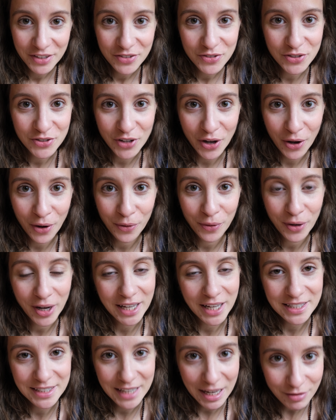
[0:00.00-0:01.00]
So
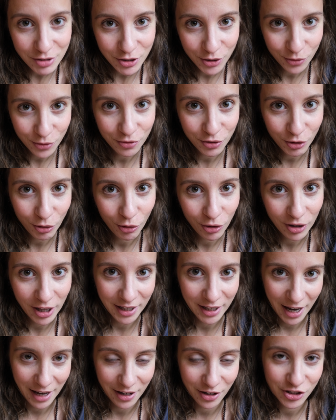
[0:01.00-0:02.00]
it saves you fuel
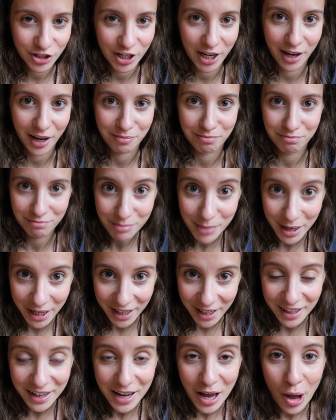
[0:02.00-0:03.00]
and energy and
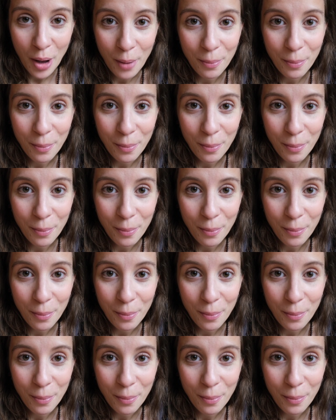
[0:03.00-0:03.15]
money,